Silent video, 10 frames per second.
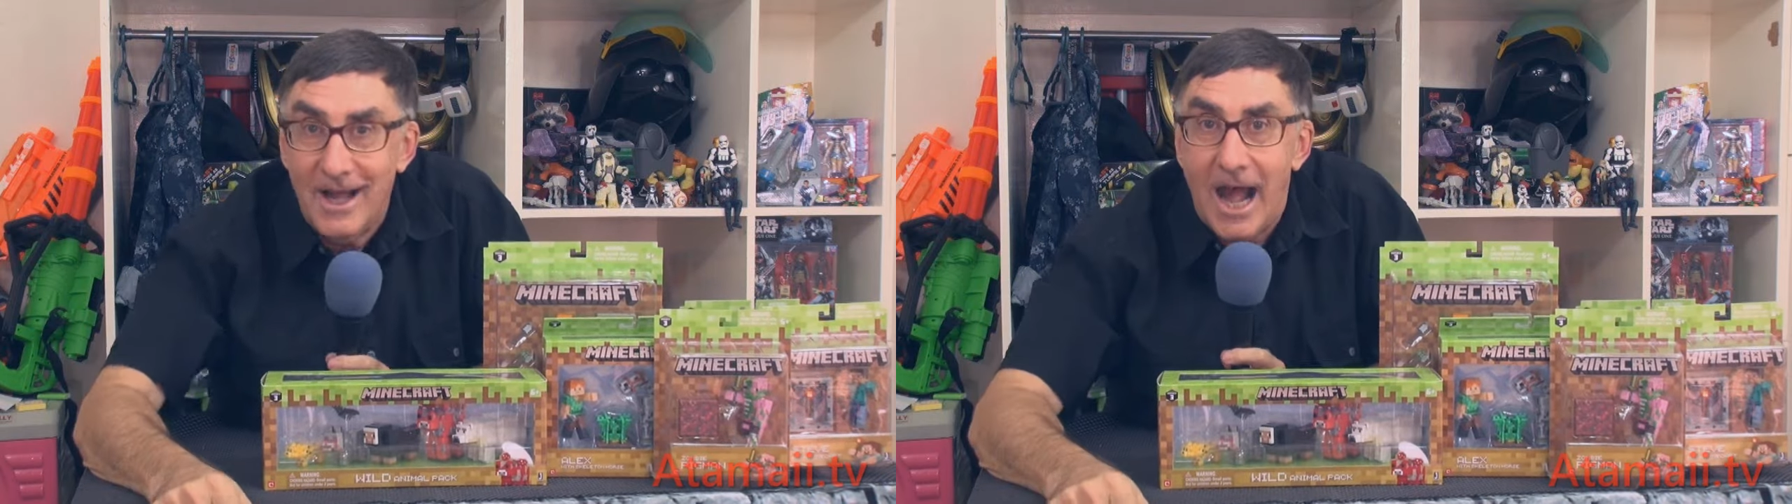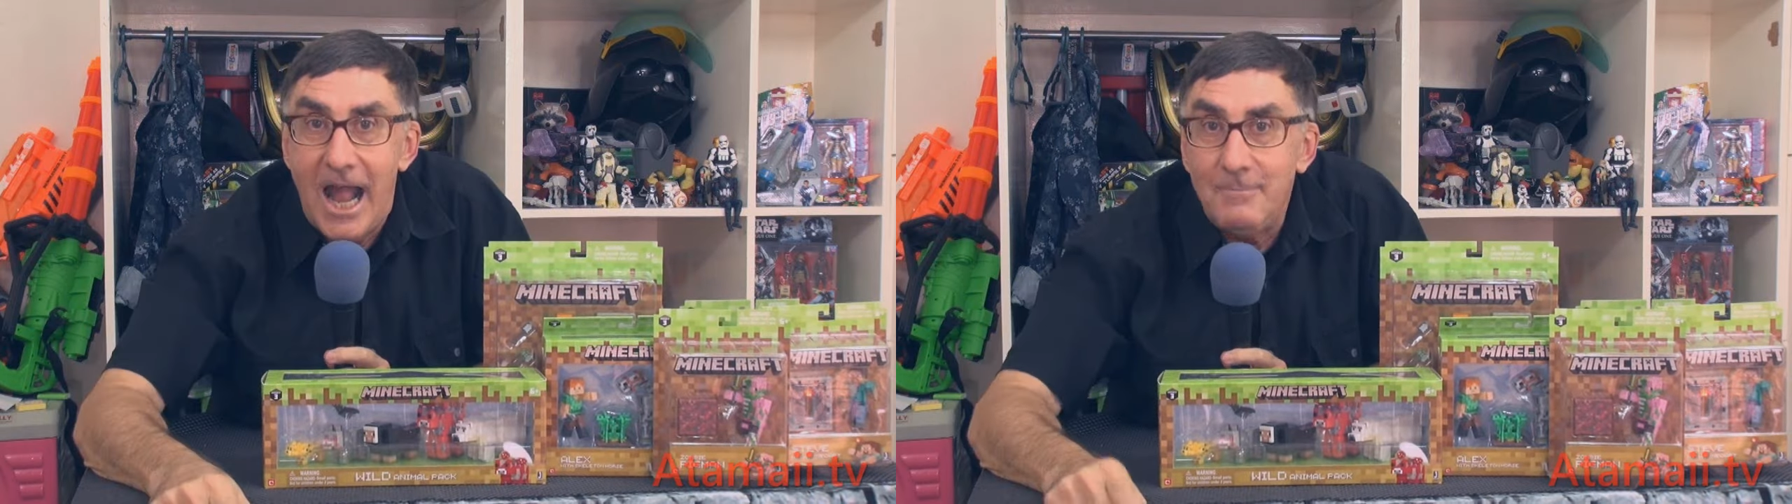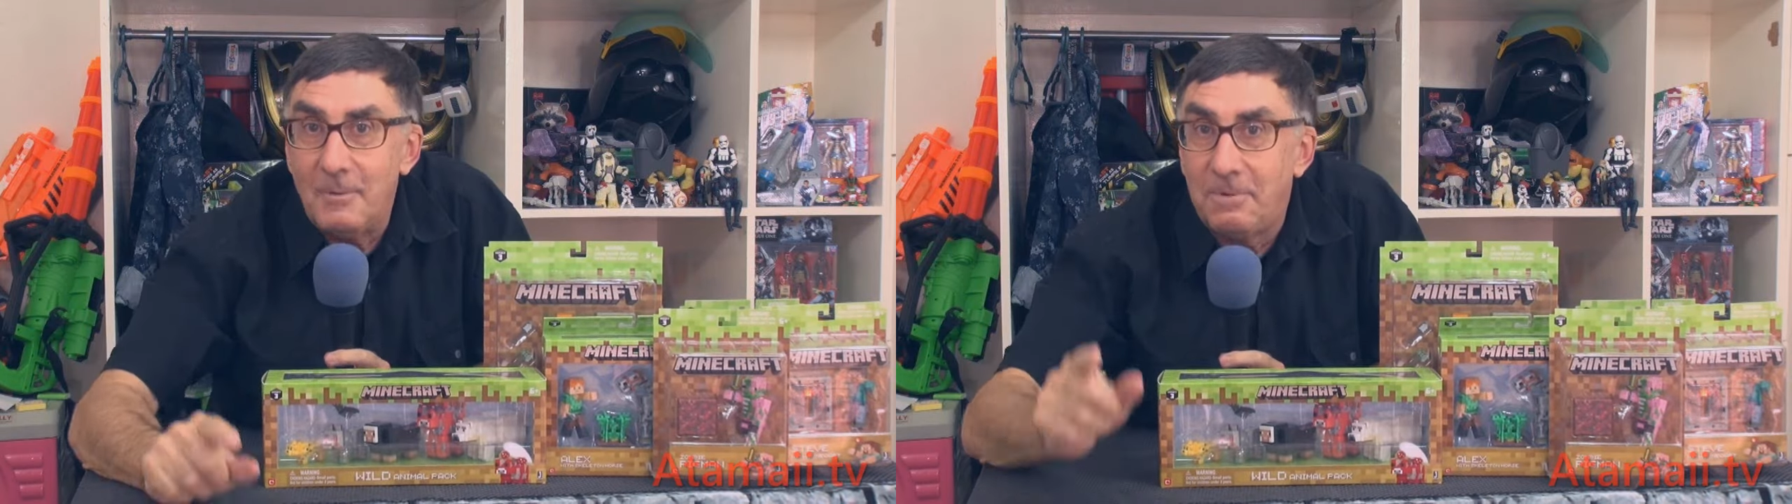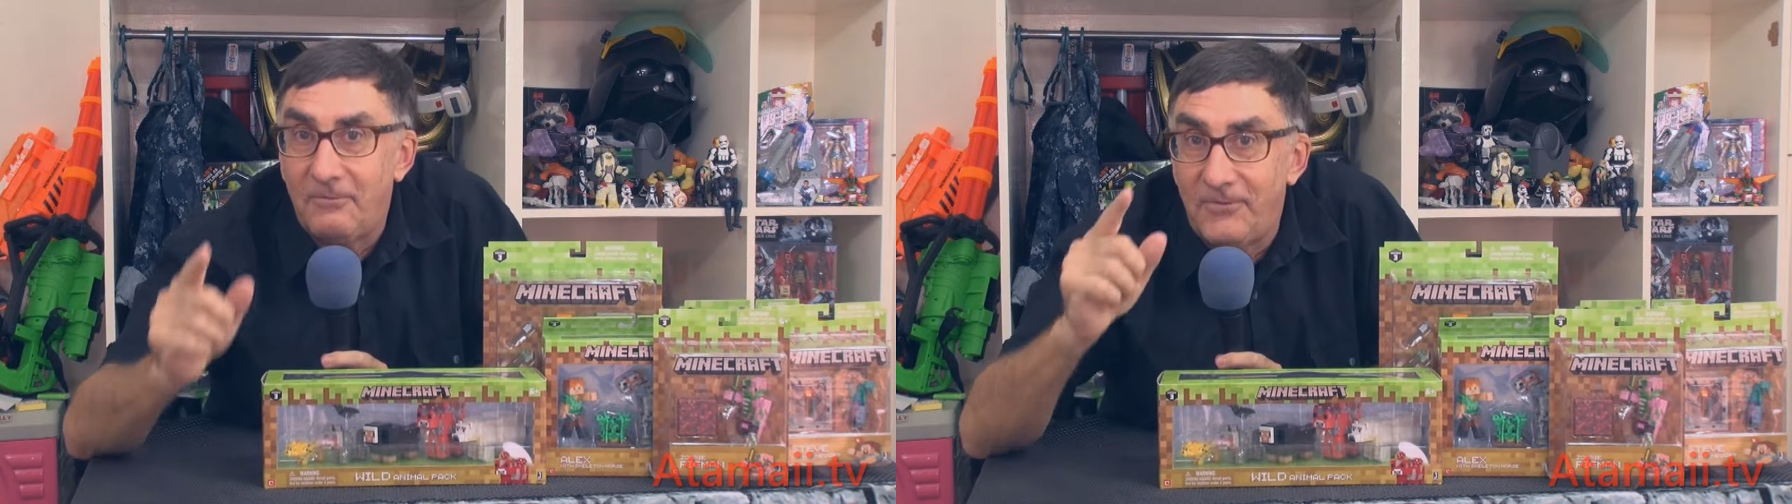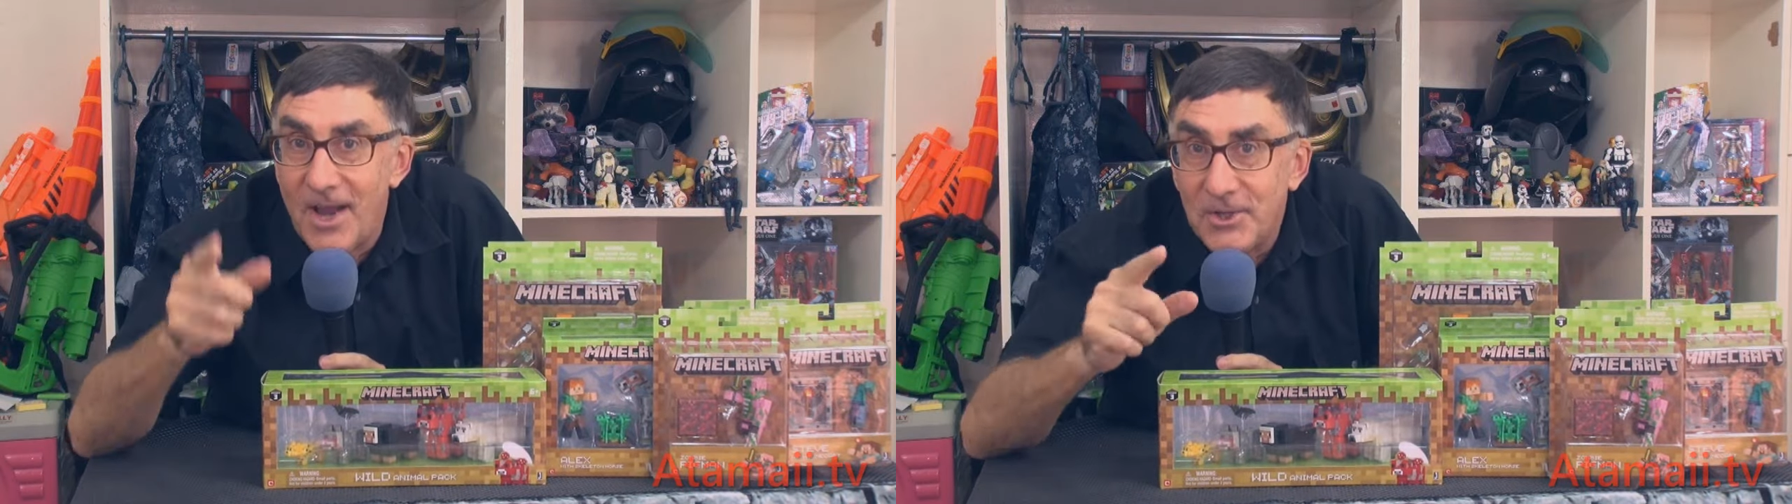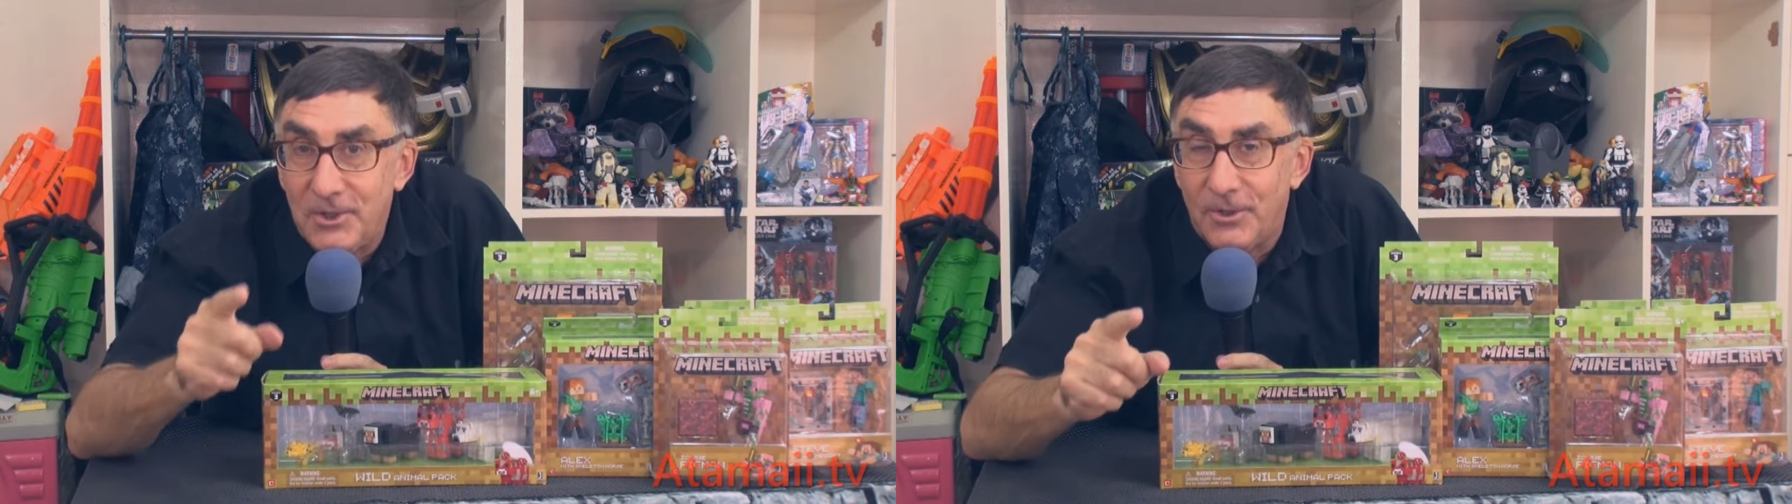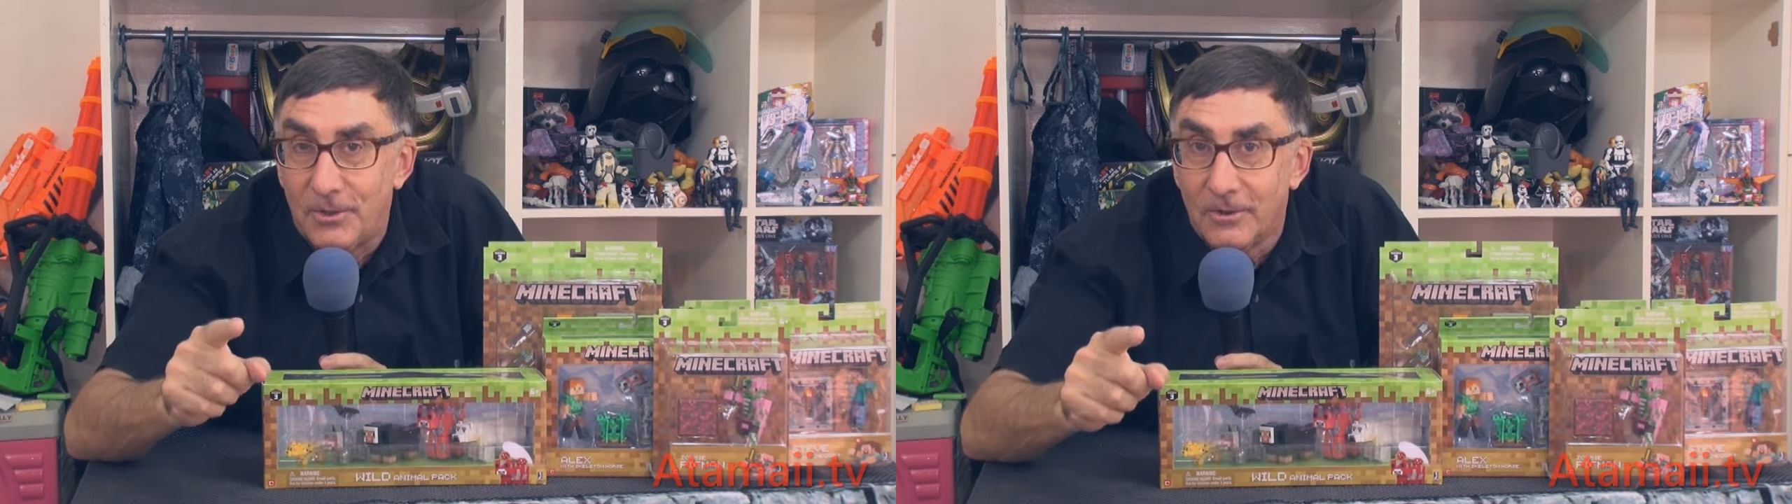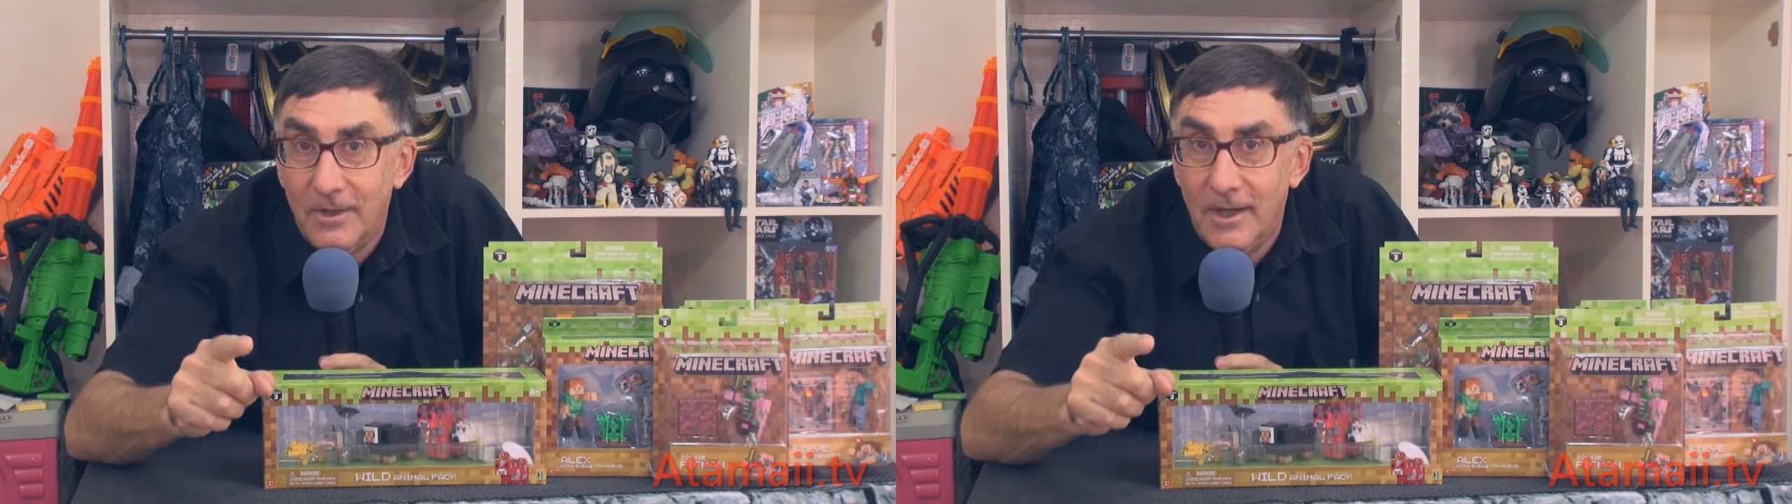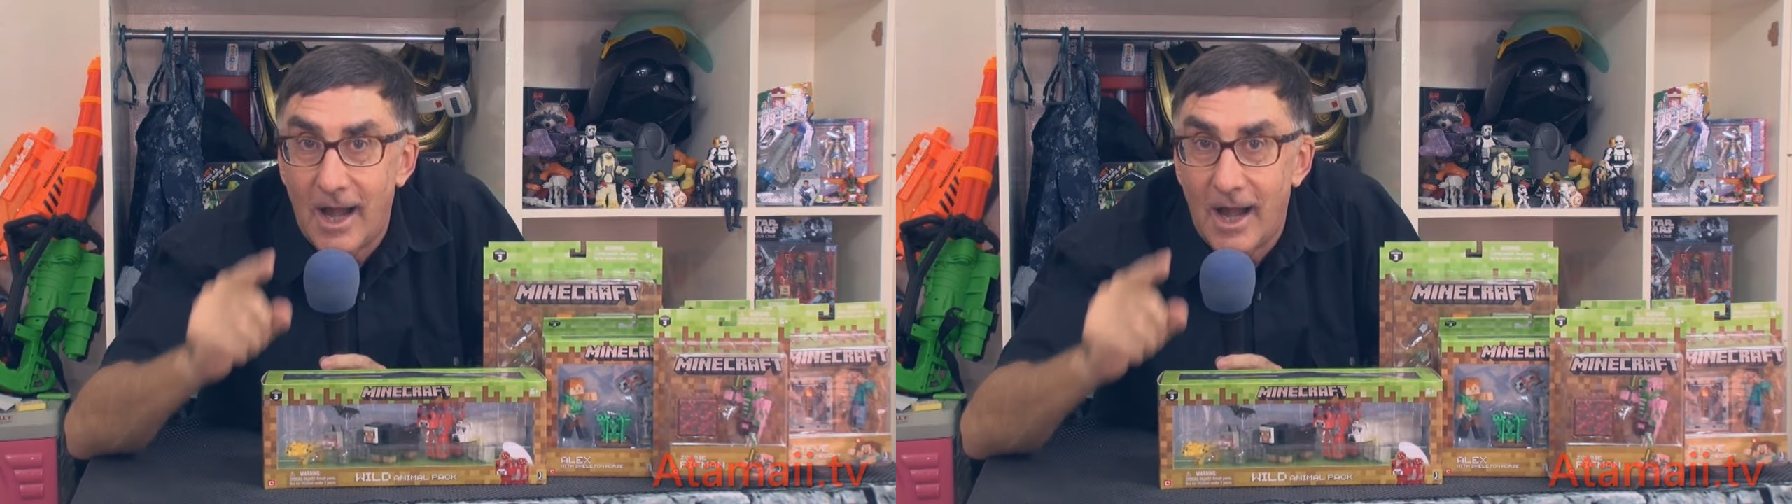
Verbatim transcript: I'm a professional.